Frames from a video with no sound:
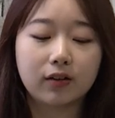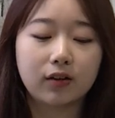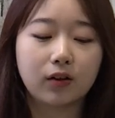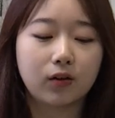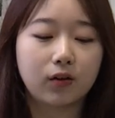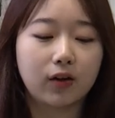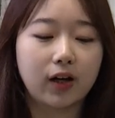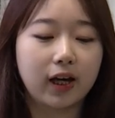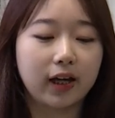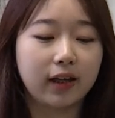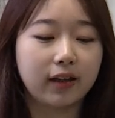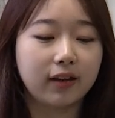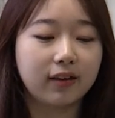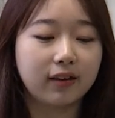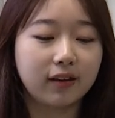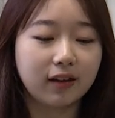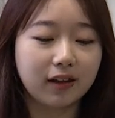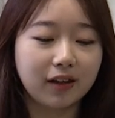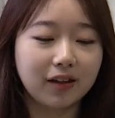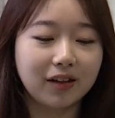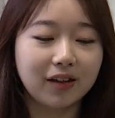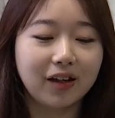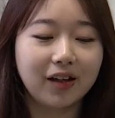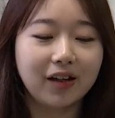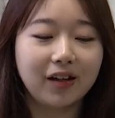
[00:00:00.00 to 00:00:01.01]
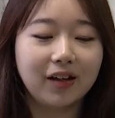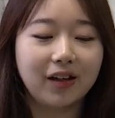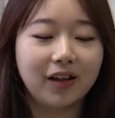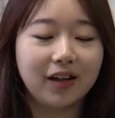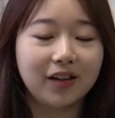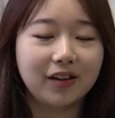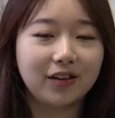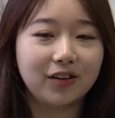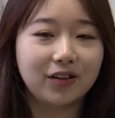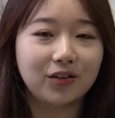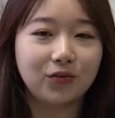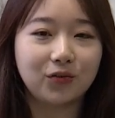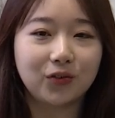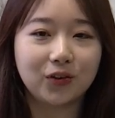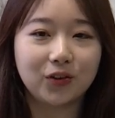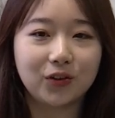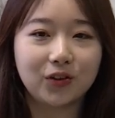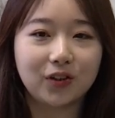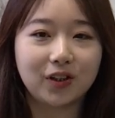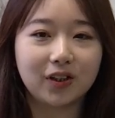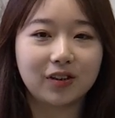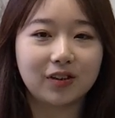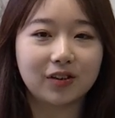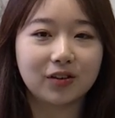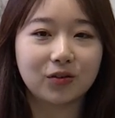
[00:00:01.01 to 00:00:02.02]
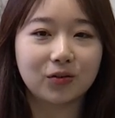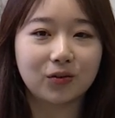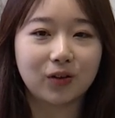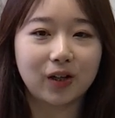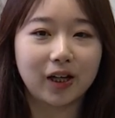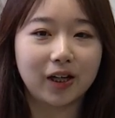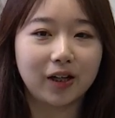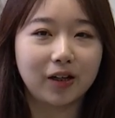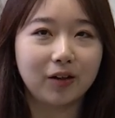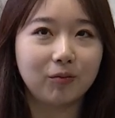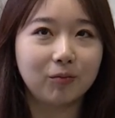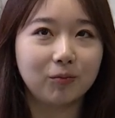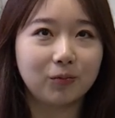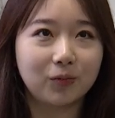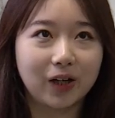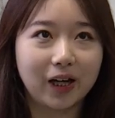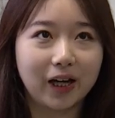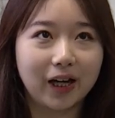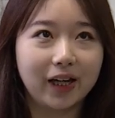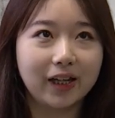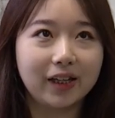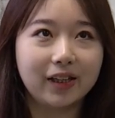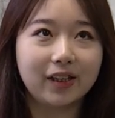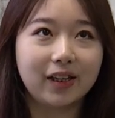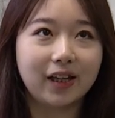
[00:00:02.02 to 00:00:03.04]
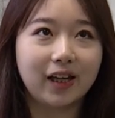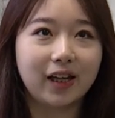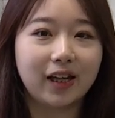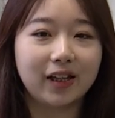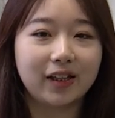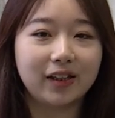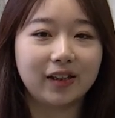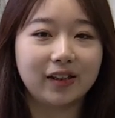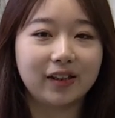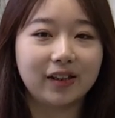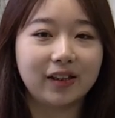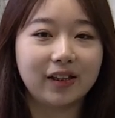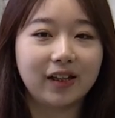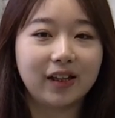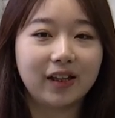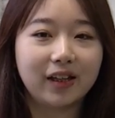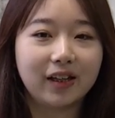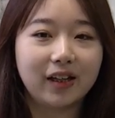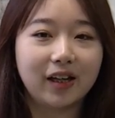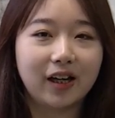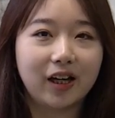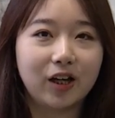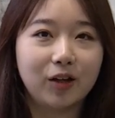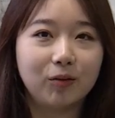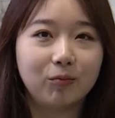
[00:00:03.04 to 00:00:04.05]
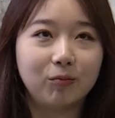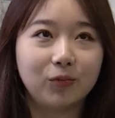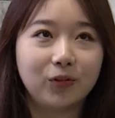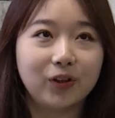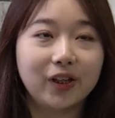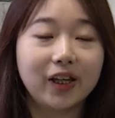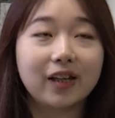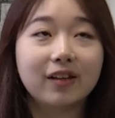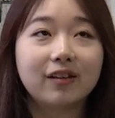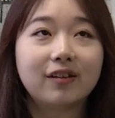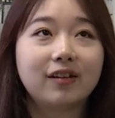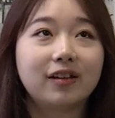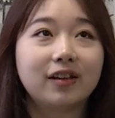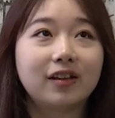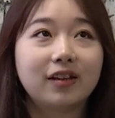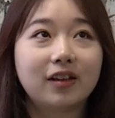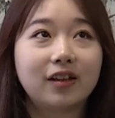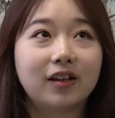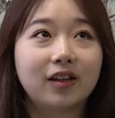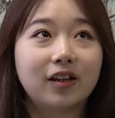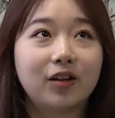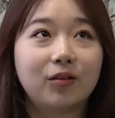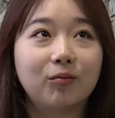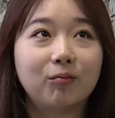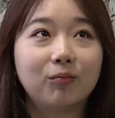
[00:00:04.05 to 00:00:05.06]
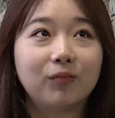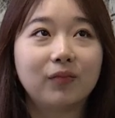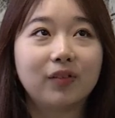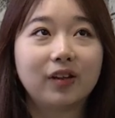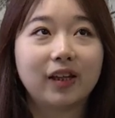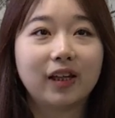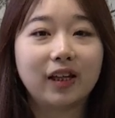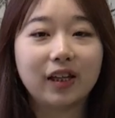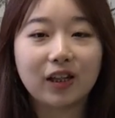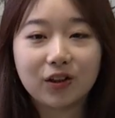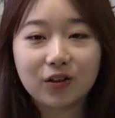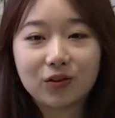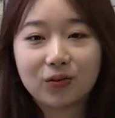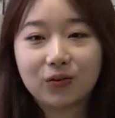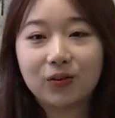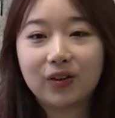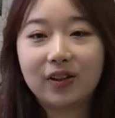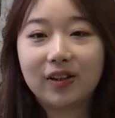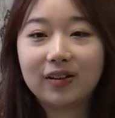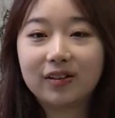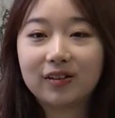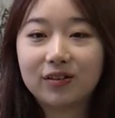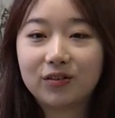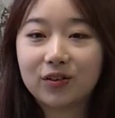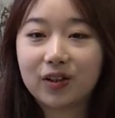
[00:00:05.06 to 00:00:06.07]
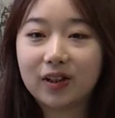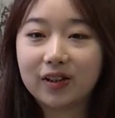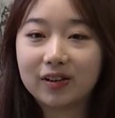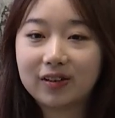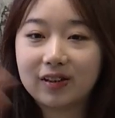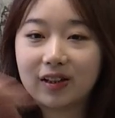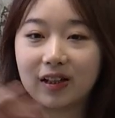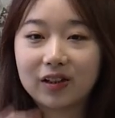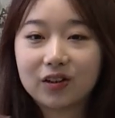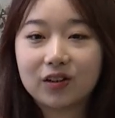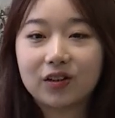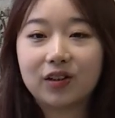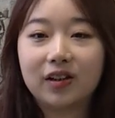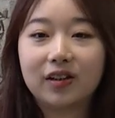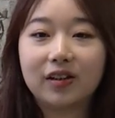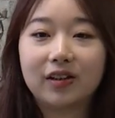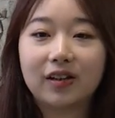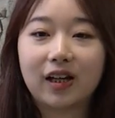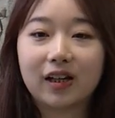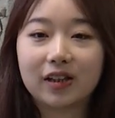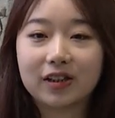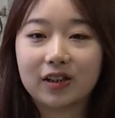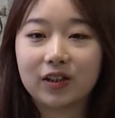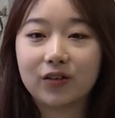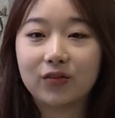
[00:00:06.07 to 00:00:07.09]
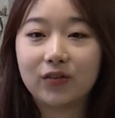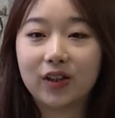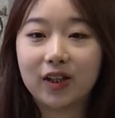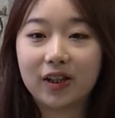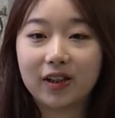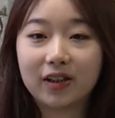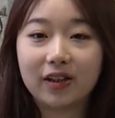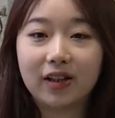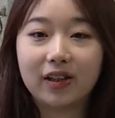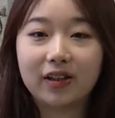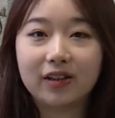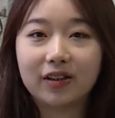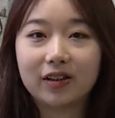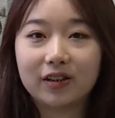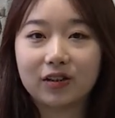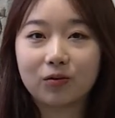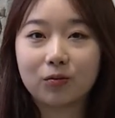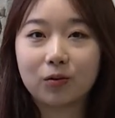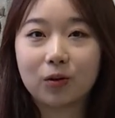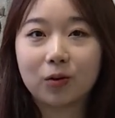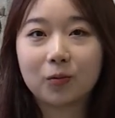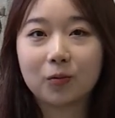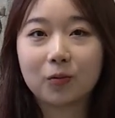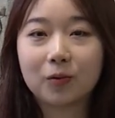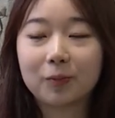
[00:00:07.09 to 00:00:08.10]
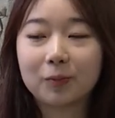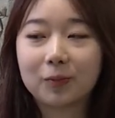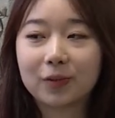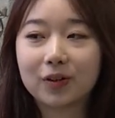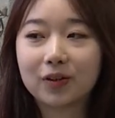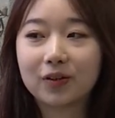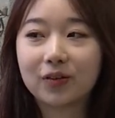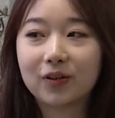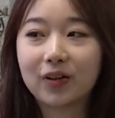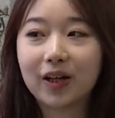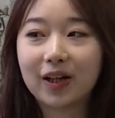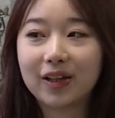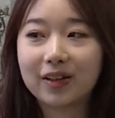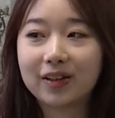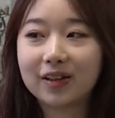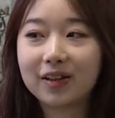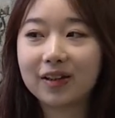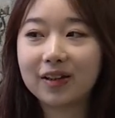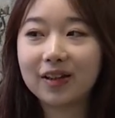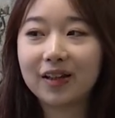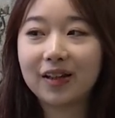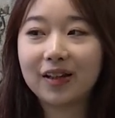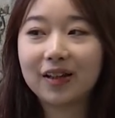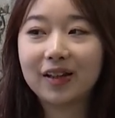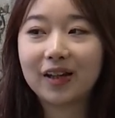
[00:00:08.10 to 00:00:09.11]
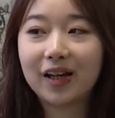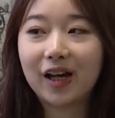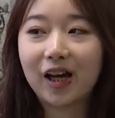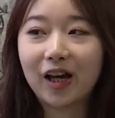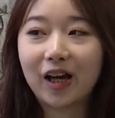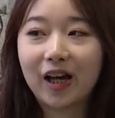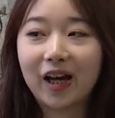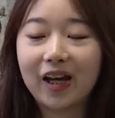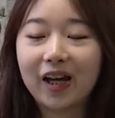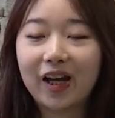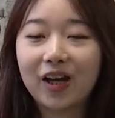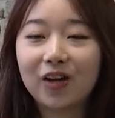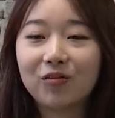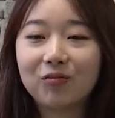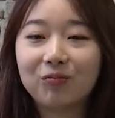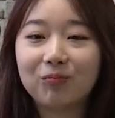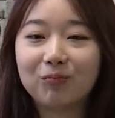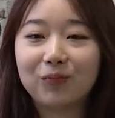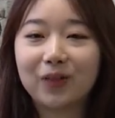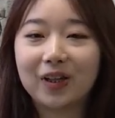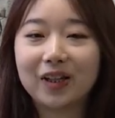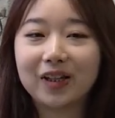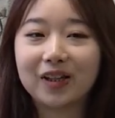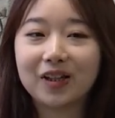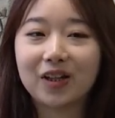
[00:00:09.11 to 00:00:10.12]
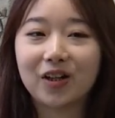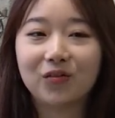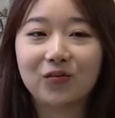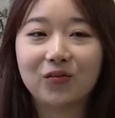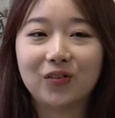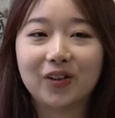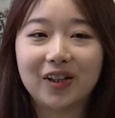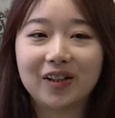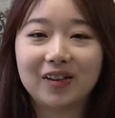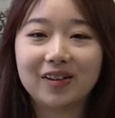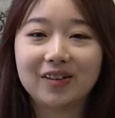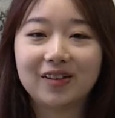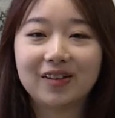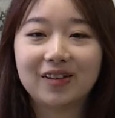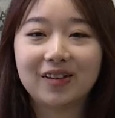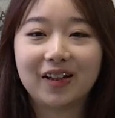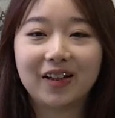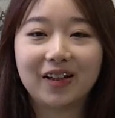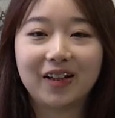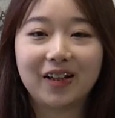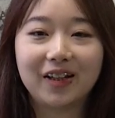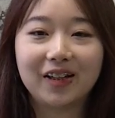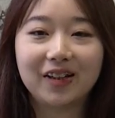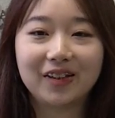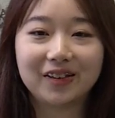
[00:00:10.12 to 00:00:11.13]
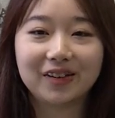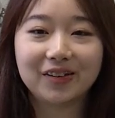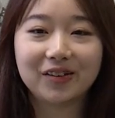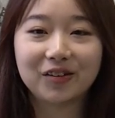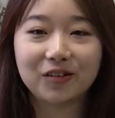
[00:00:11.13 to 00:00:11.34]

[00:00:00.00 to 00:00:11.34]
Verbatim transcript: So I think its future is quite bright, and we can see the increased transaction activity in this program. So I think I have many confidence in it.